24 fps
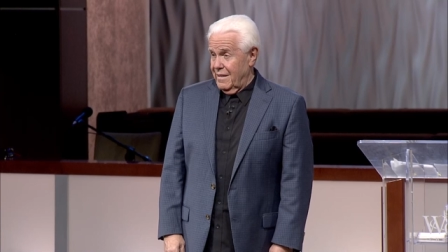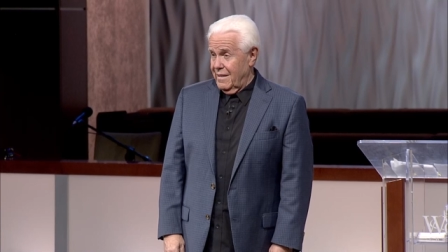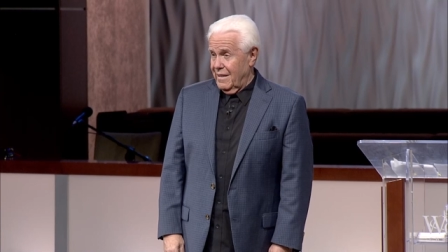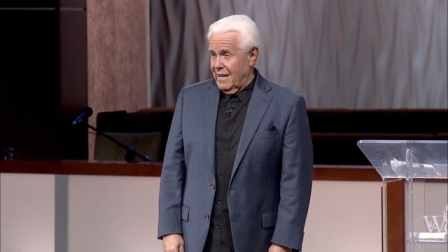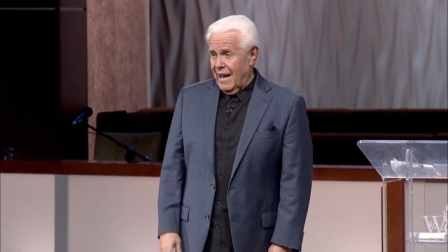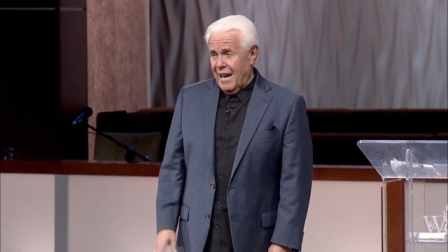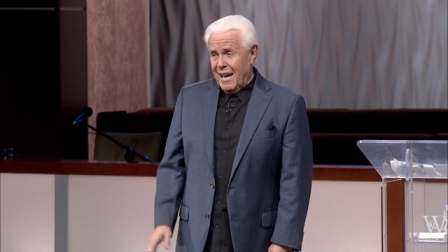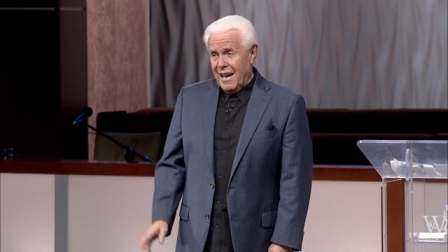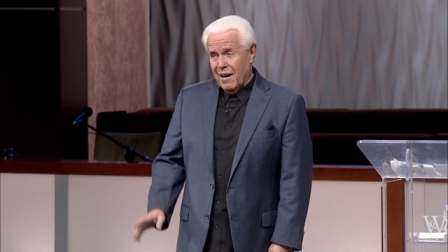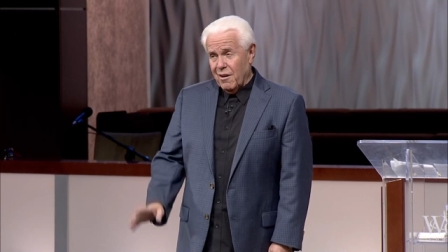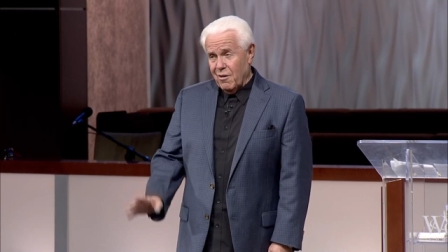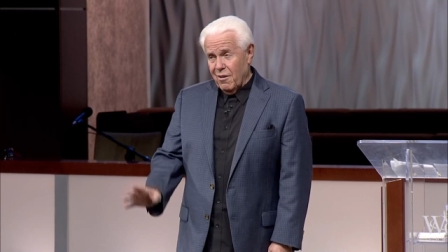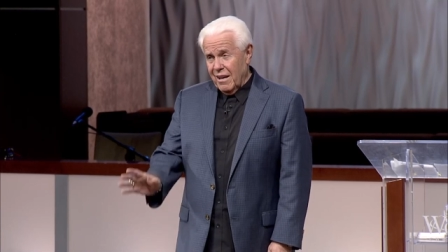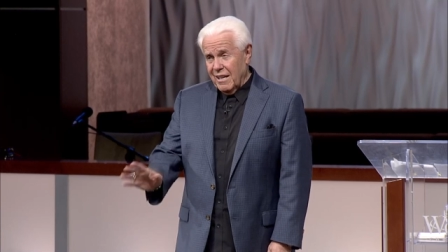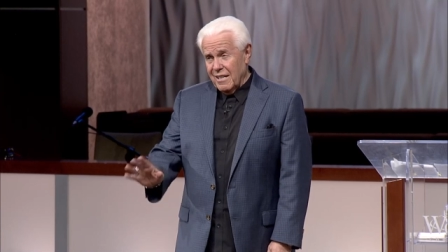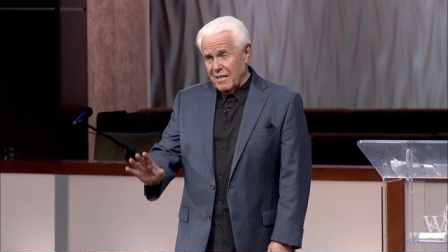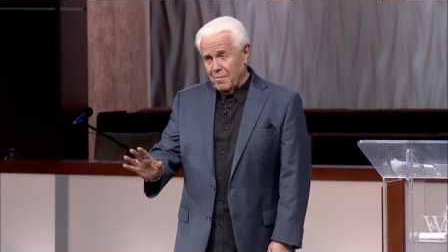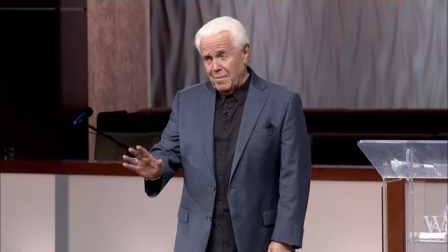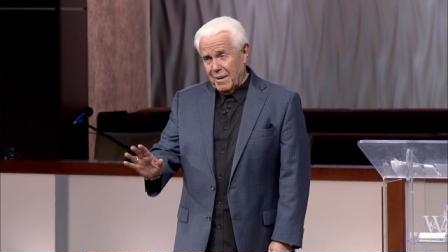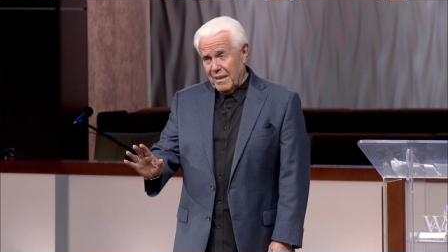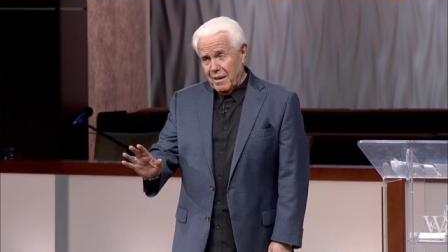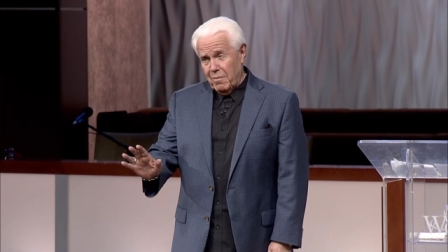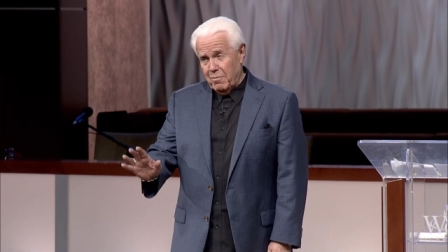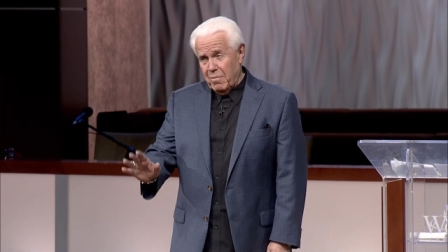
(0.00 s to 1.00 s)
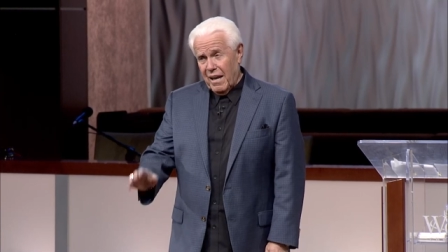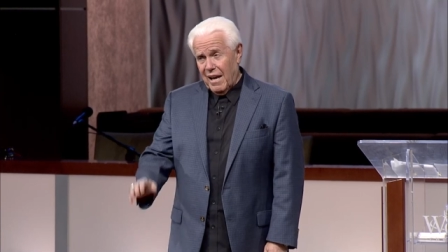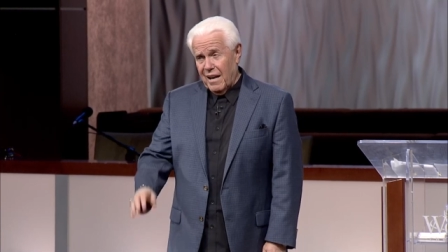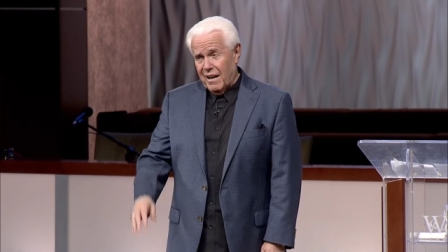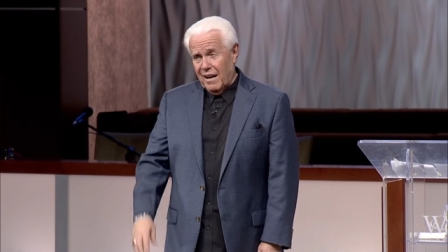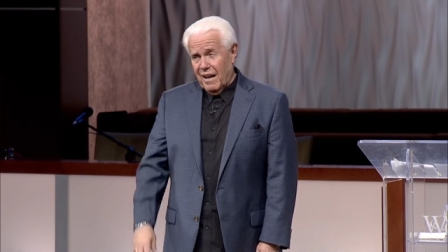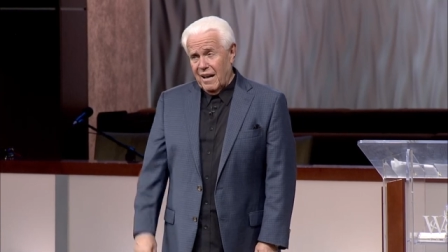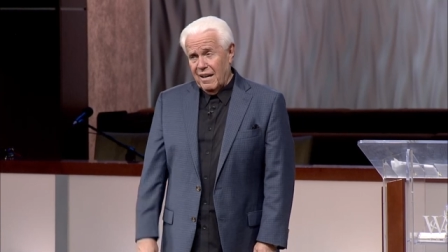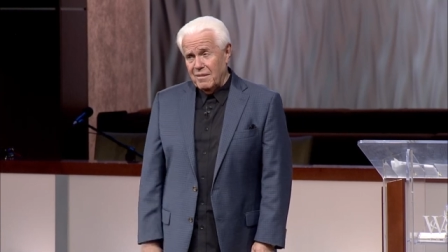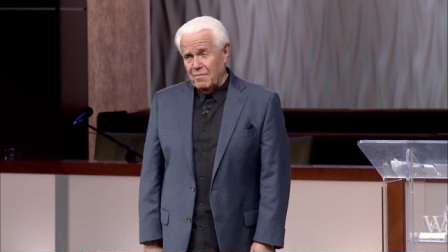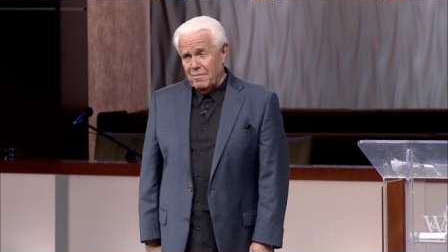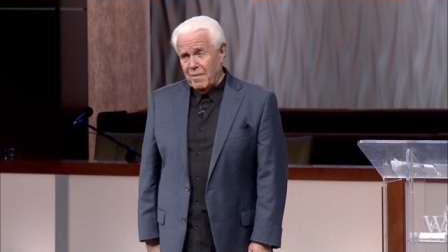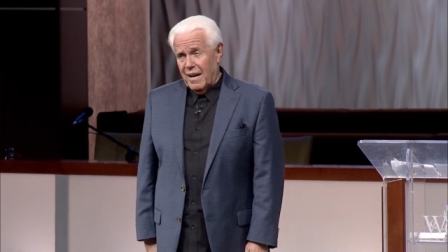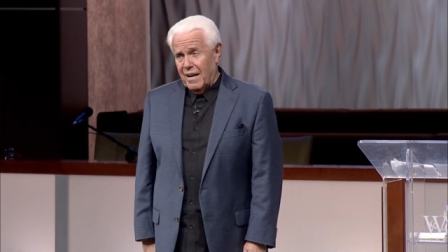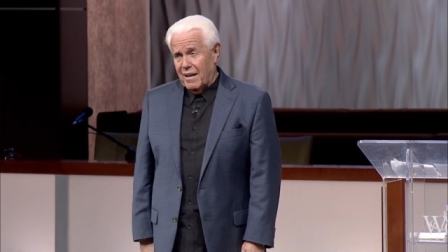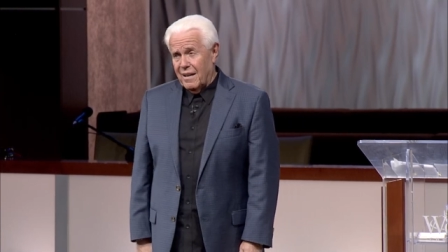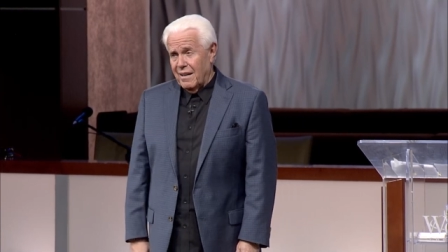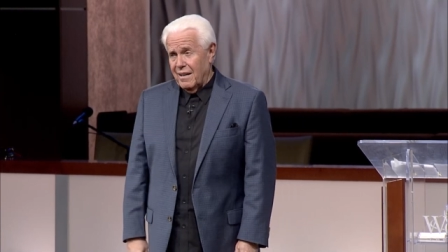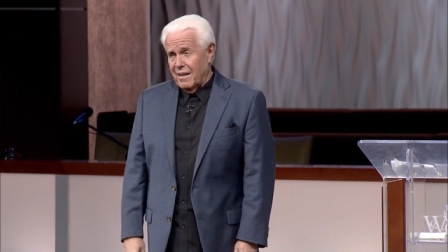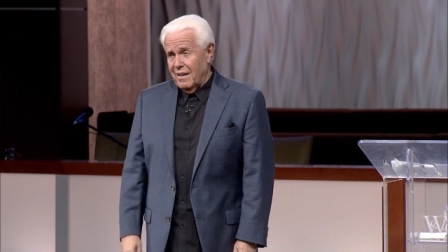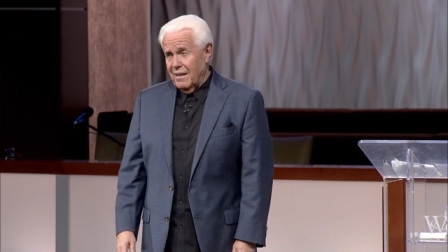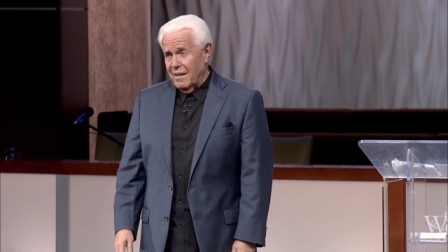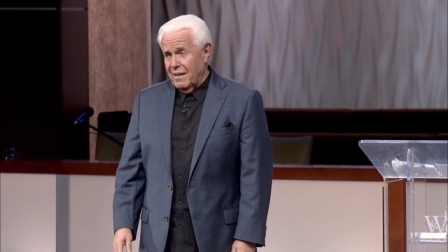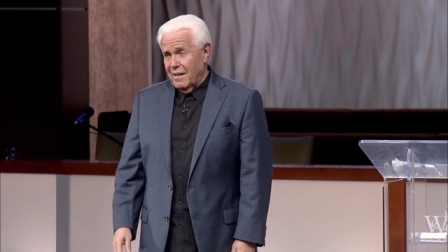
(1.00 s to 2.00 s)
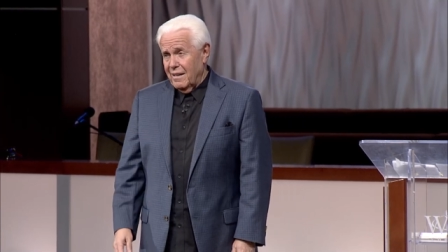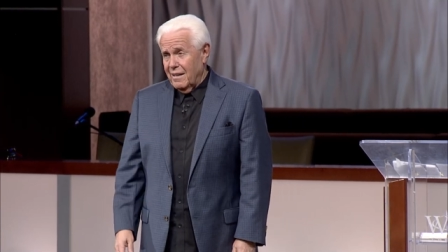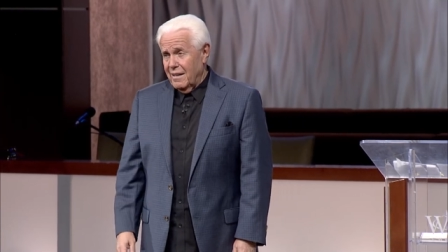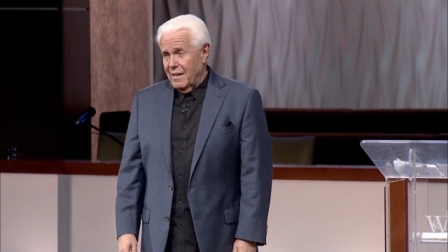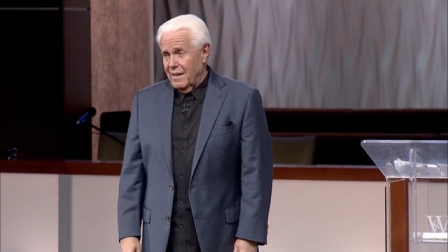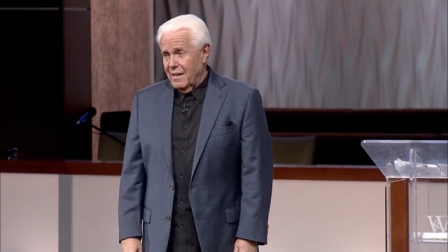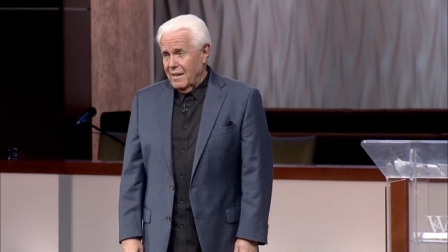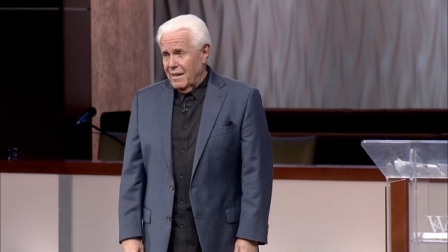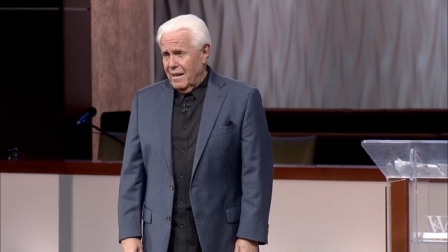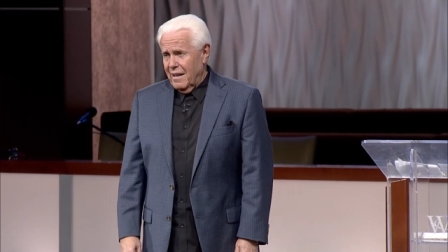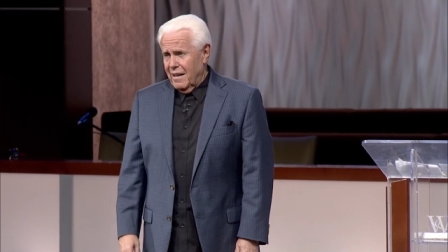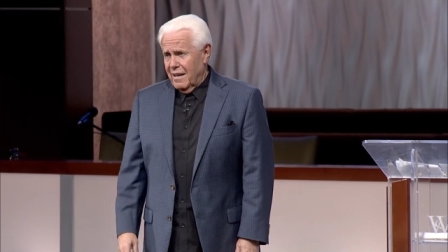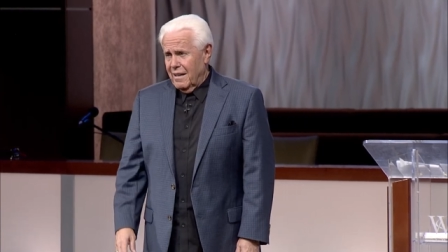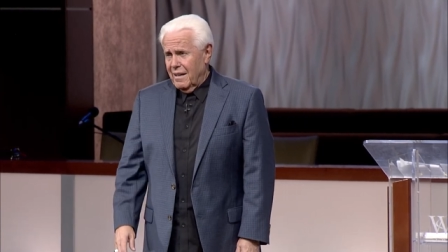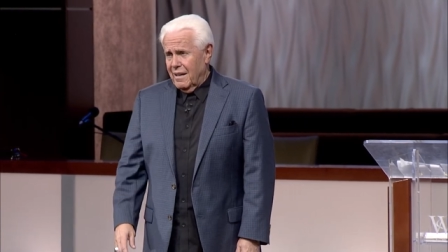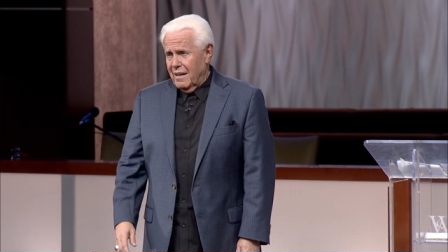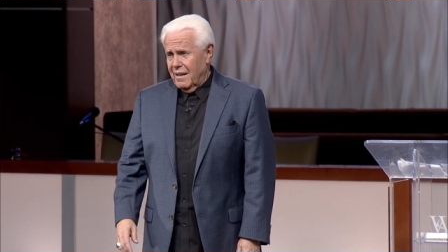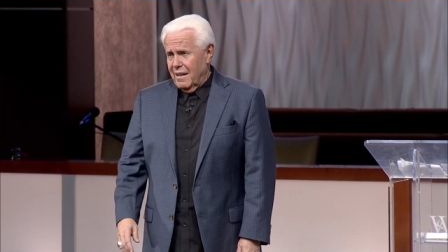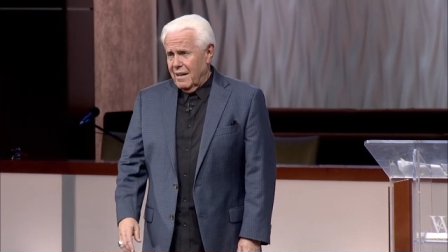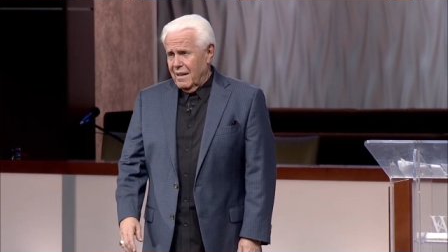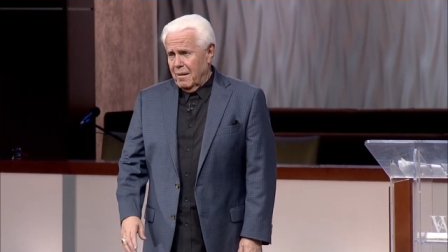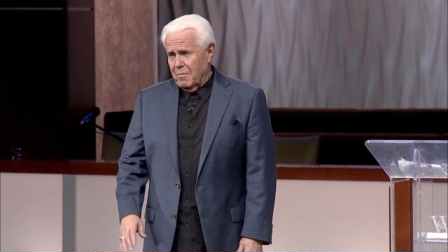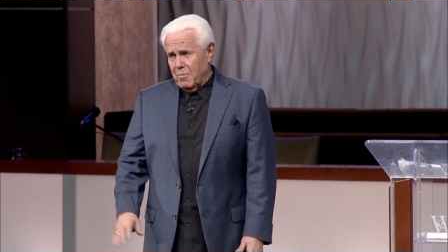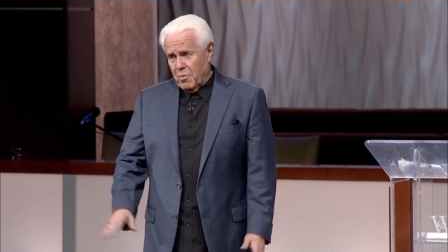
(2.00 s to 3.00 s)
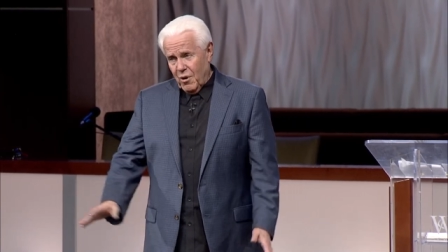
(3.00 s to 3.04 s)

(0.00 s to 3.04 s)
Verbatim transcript: for? I ain't crazy about that Black Lives Matter. I'm